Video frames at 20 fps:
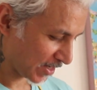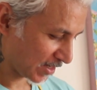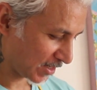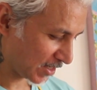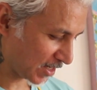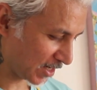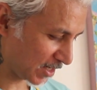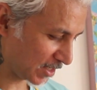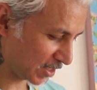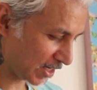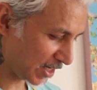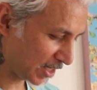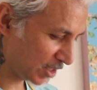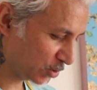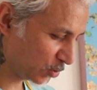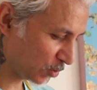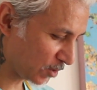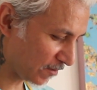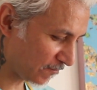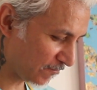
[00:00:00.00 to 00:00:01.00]
turned
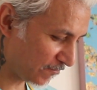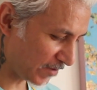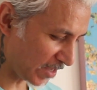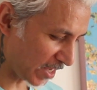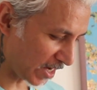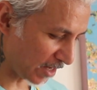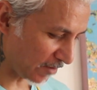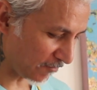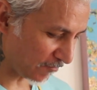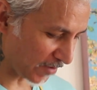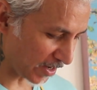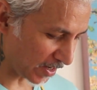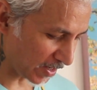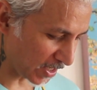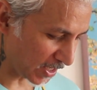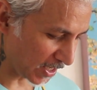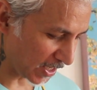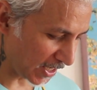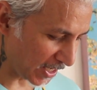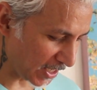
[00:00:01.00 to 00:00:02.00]
into a very,
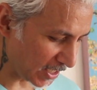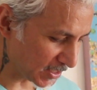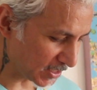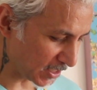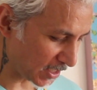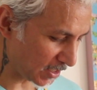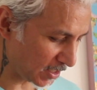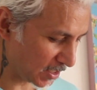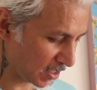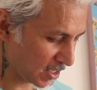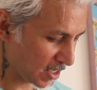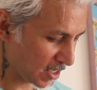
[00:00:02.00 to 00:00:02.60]
very easy